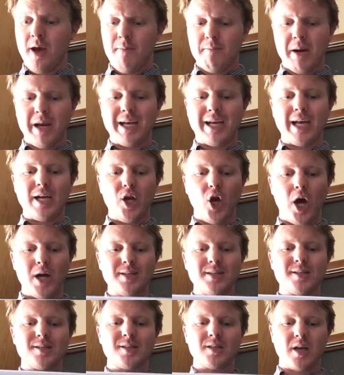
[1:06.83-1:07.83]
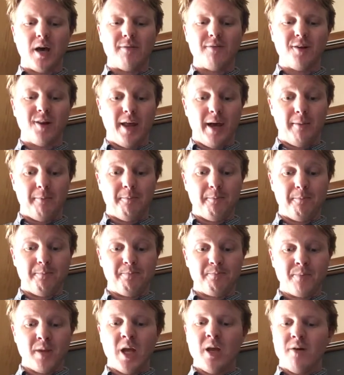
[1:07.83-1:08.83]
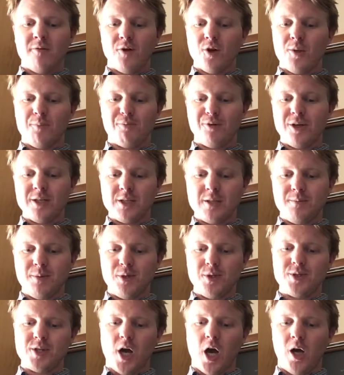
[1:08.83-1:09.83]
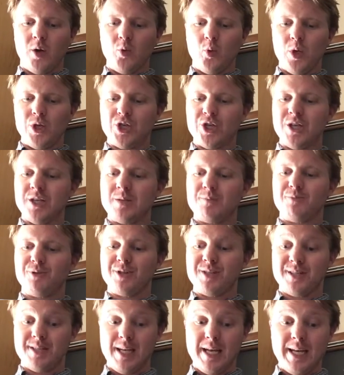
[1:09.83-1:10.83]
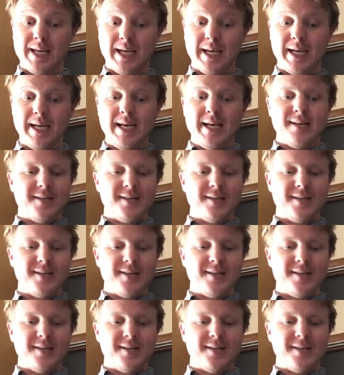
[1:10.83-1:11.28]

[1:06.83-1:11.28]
But it cannot discover them, for the principles on which it is proceeding,